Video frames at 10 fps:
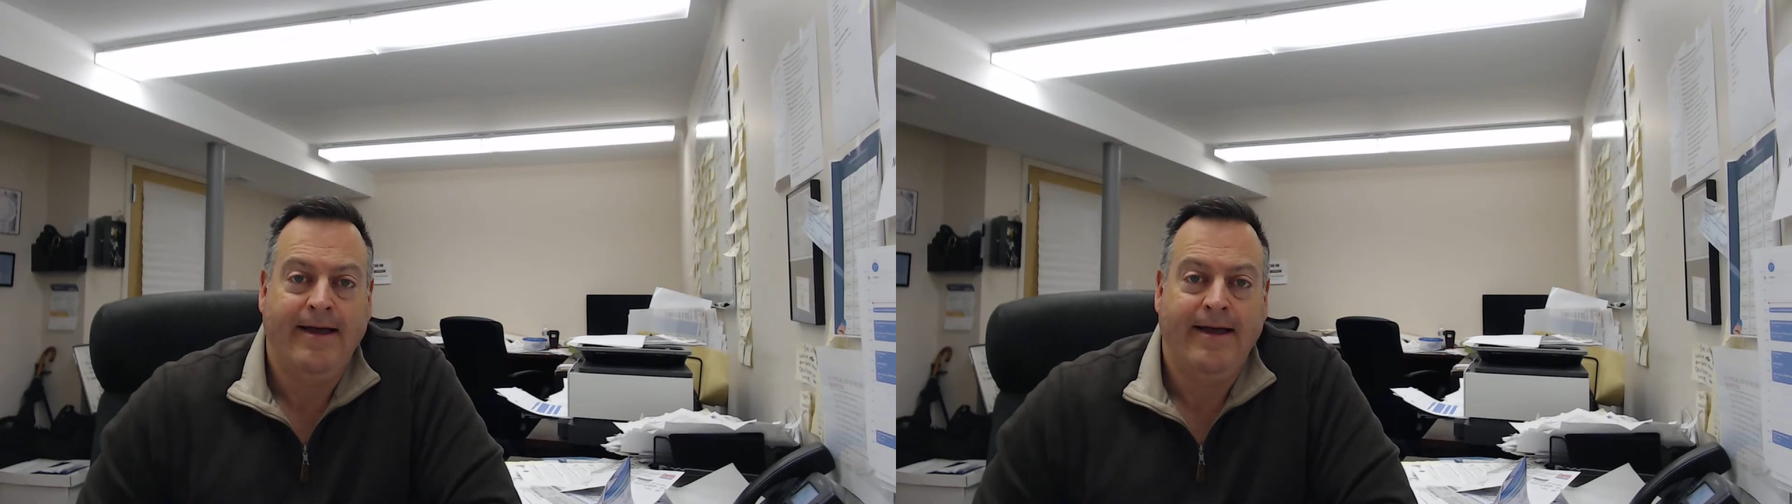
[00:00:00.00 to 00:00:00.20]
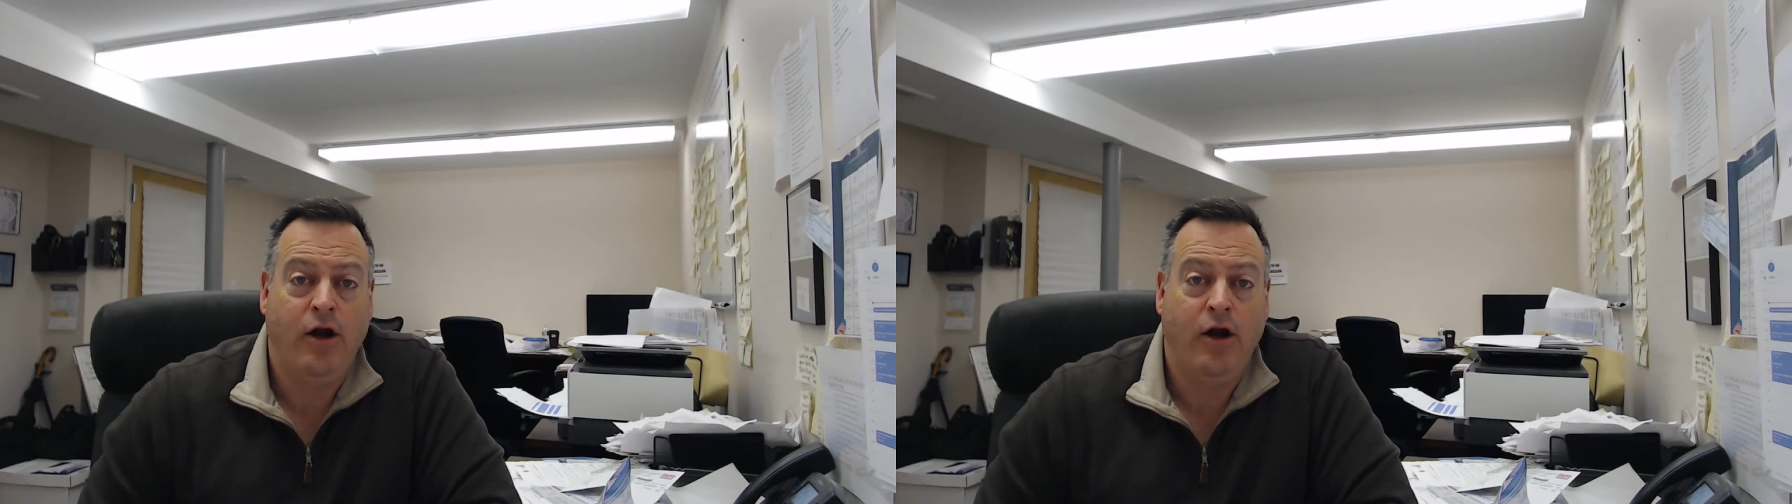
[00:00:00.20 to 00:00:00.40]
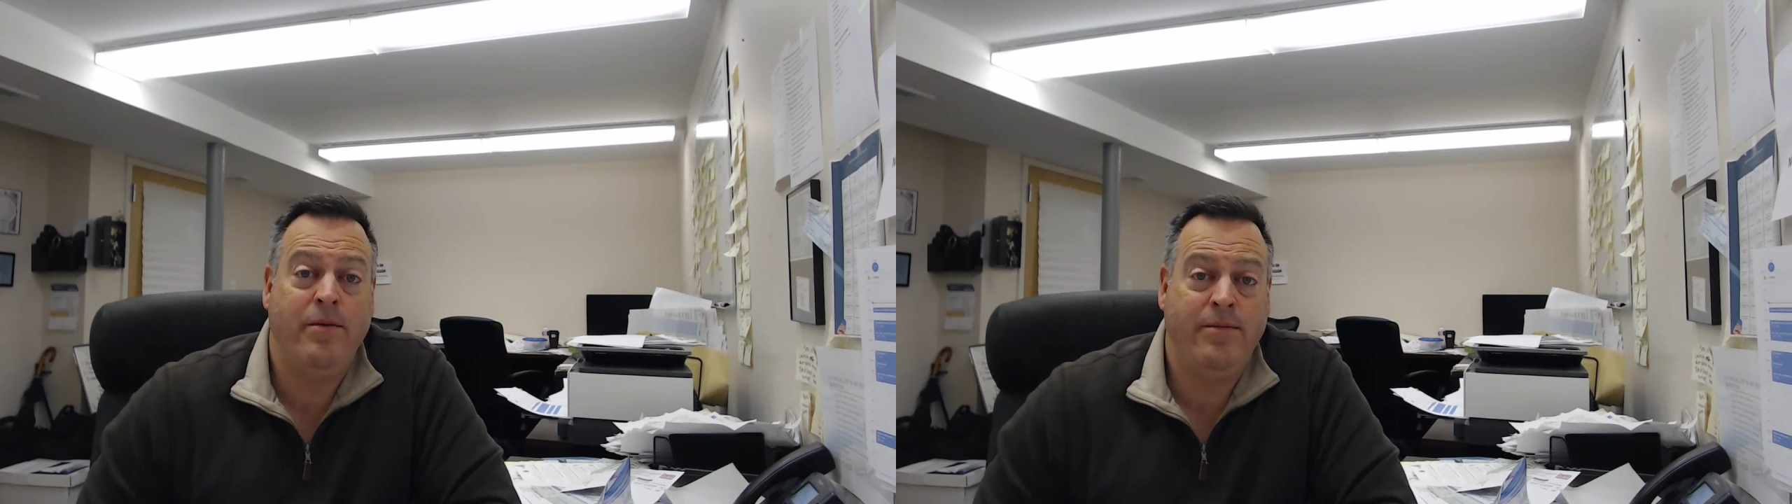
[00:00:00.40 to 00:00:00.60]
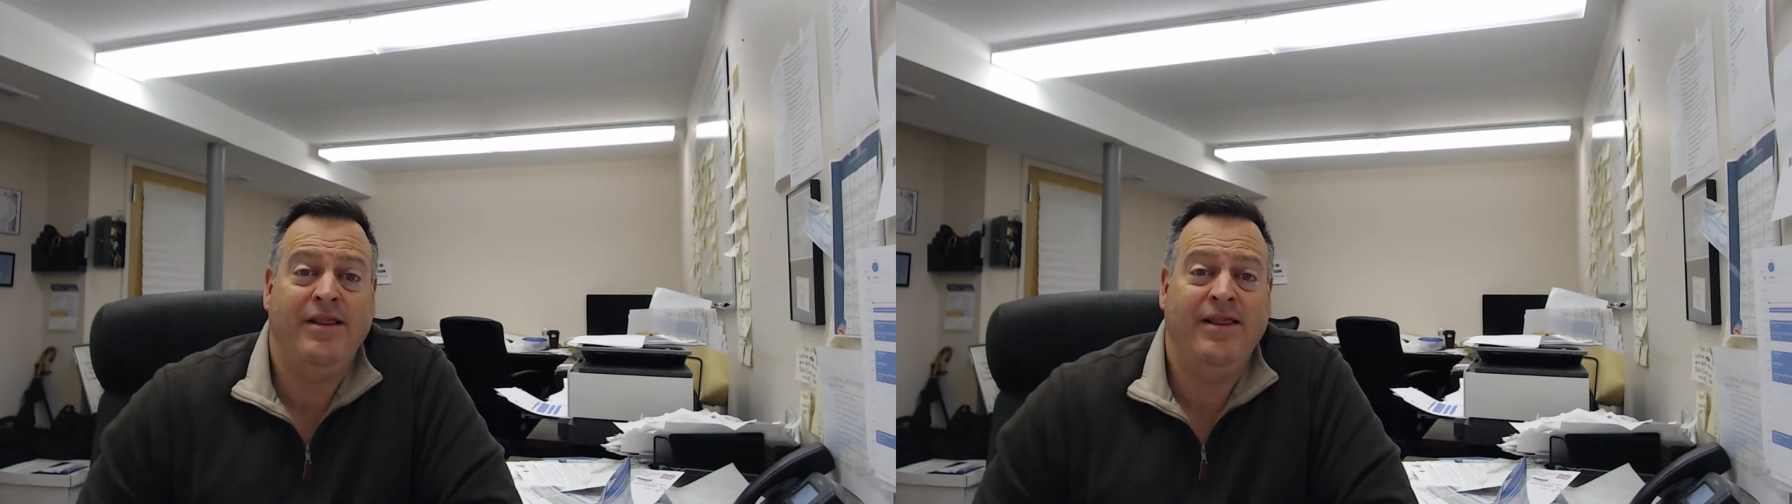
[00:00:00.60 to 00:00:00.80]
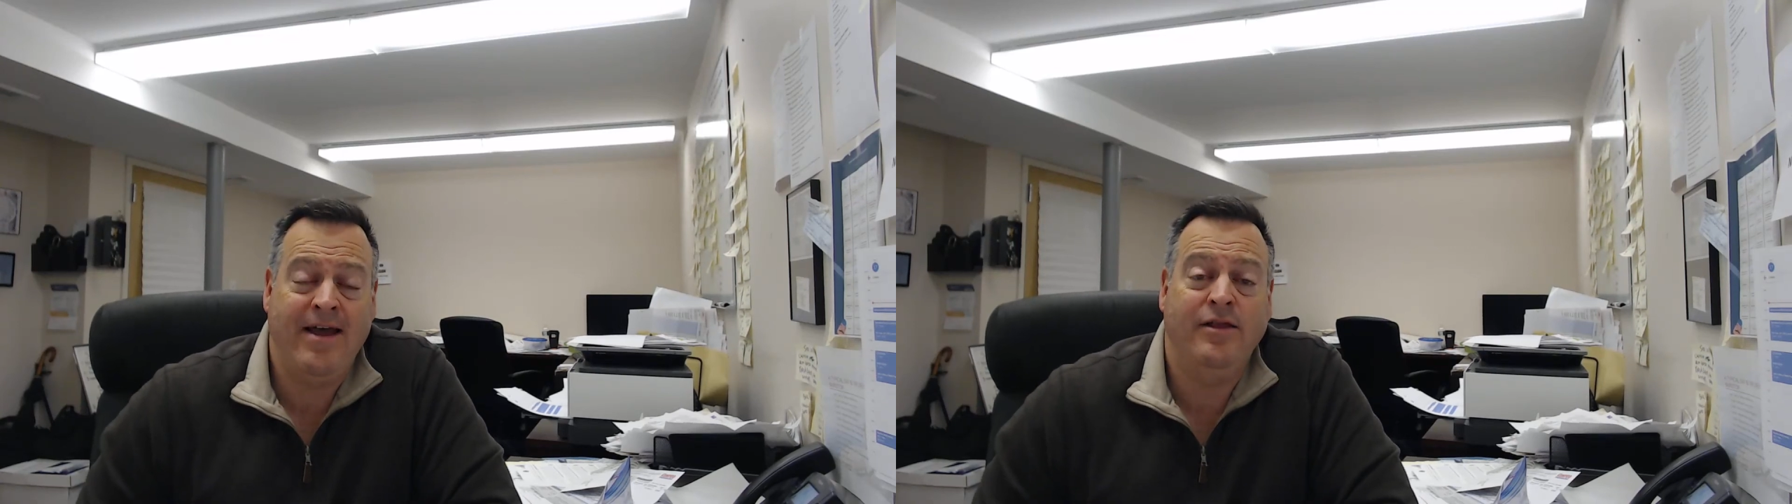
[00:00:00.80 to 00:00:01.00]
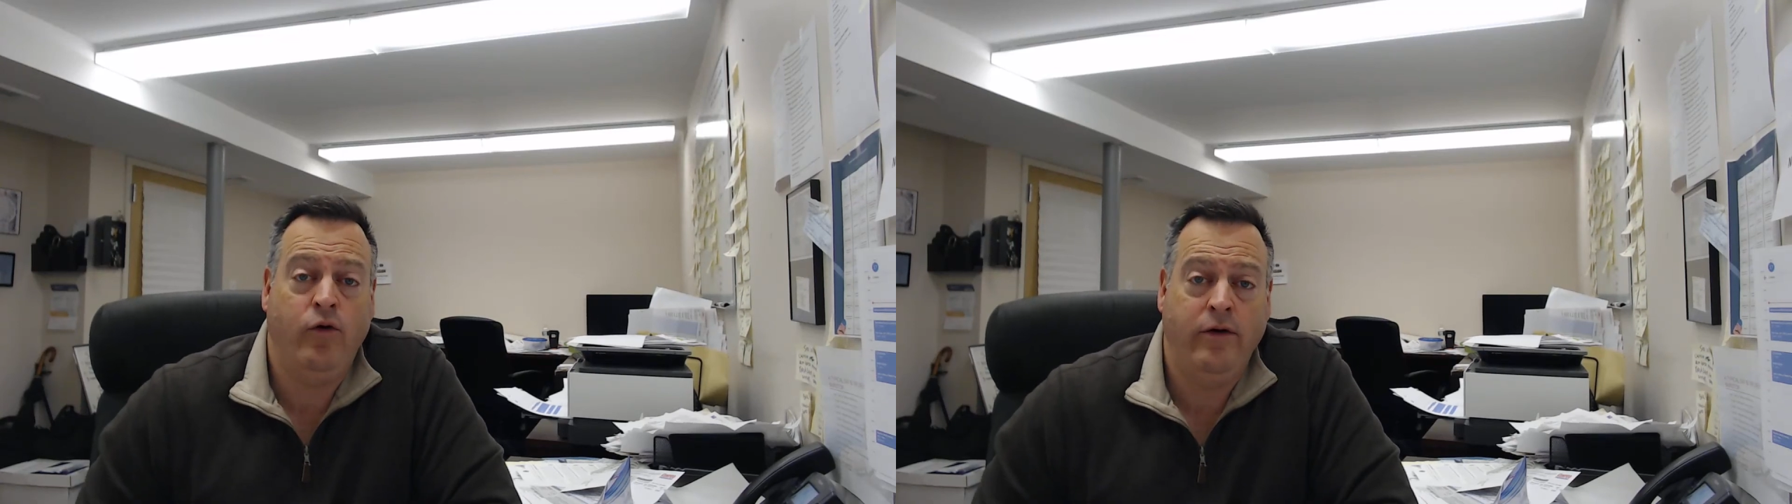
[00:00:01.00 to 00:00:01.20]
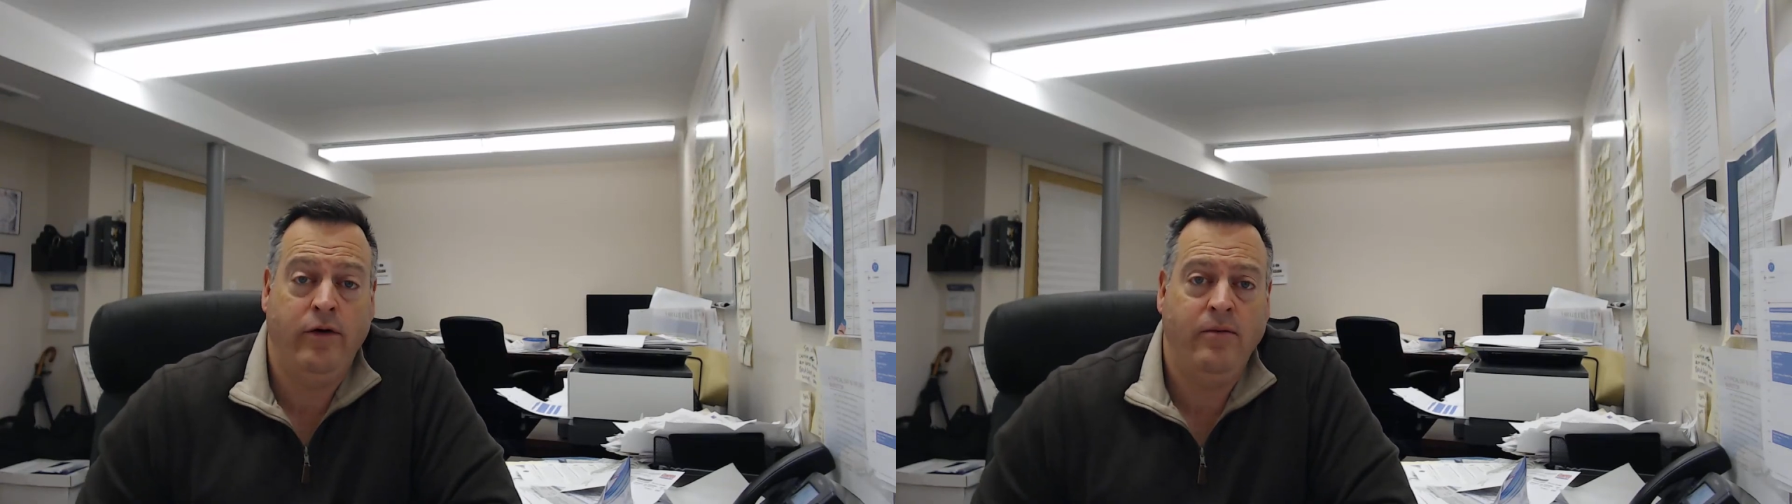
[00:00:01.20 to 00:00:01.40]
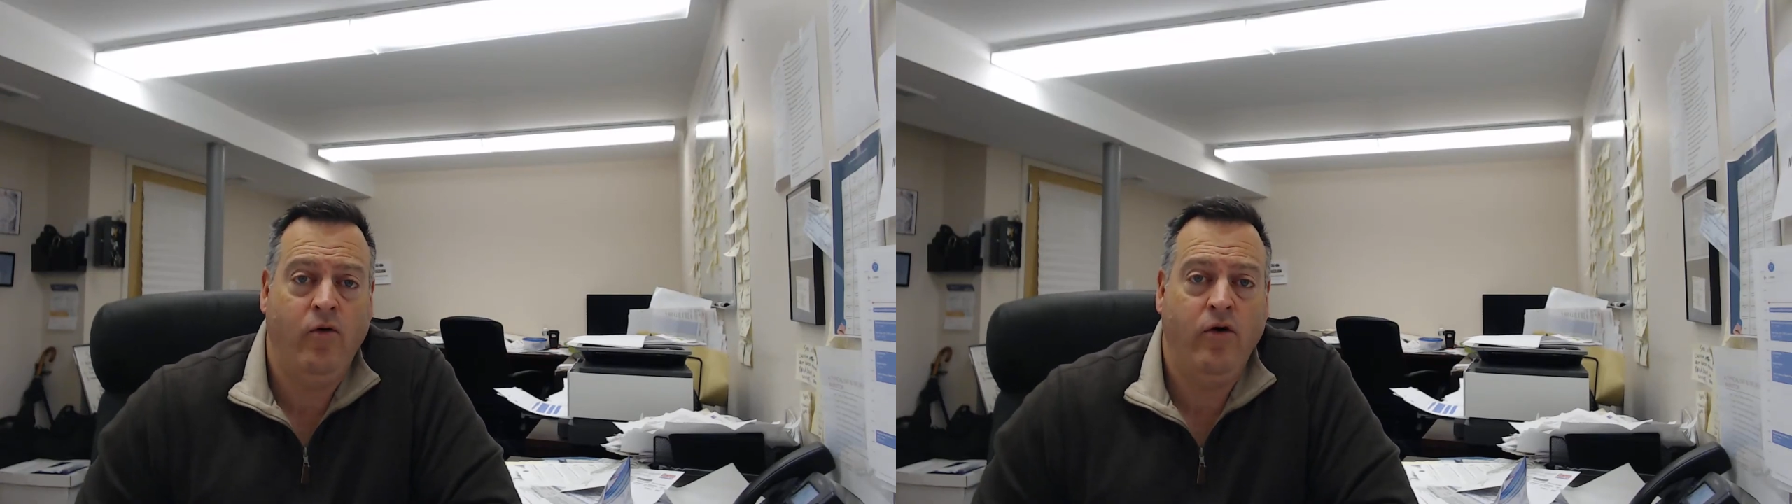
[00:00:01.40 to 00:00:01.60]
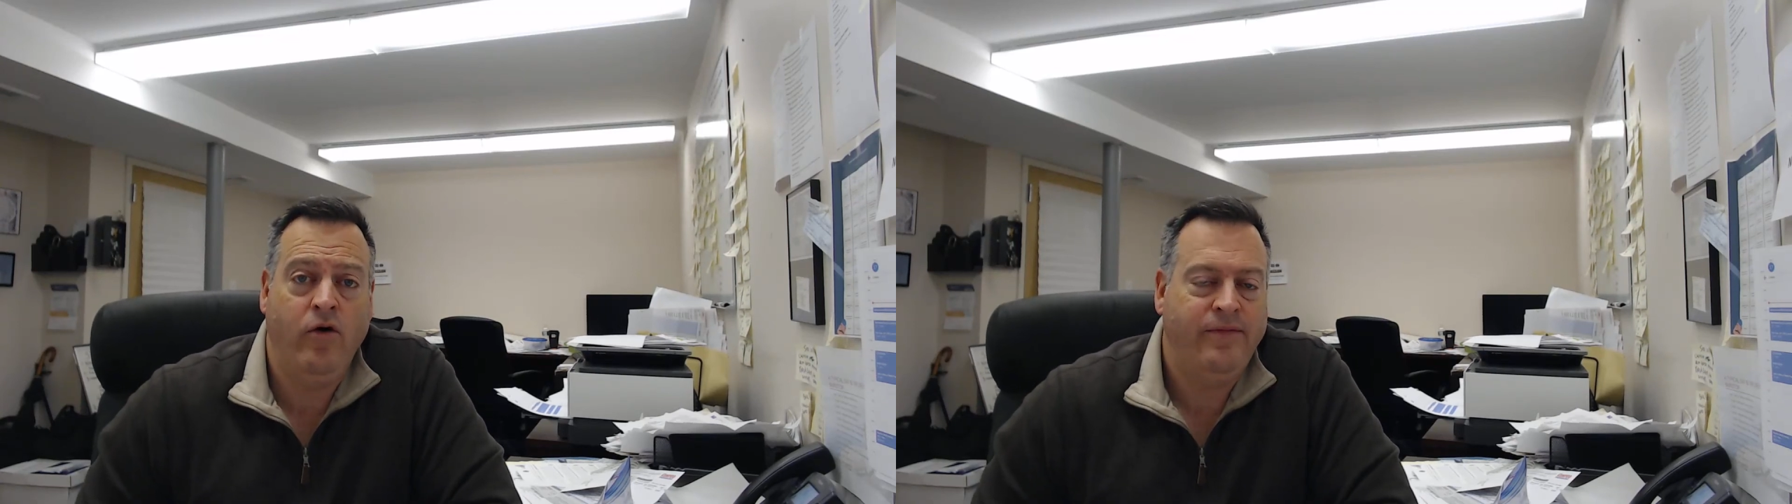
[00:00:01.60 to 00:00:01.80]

you don't want to be a landlord anymore.